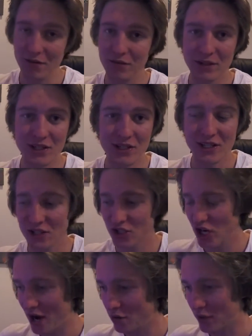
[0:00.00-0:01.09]
just this
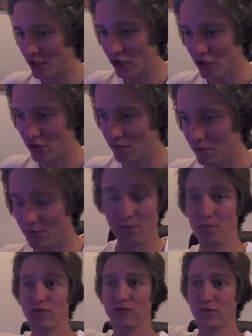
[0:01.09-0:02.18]
channel has just,
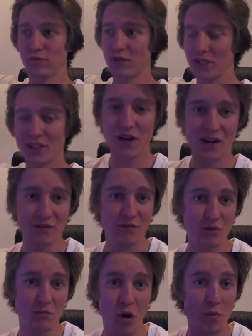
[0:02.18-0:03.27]
it's just kind of
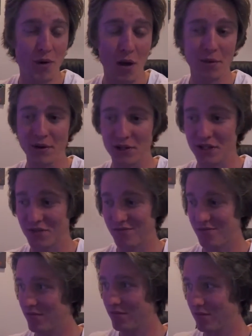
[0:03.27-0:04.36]
just popped up and just
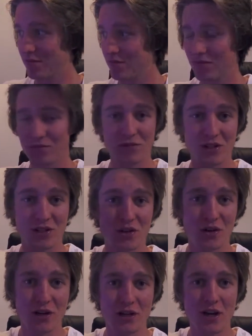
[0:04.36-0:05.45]

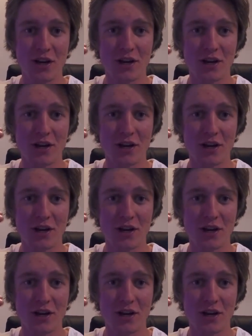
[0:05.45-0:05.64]
gone, dun,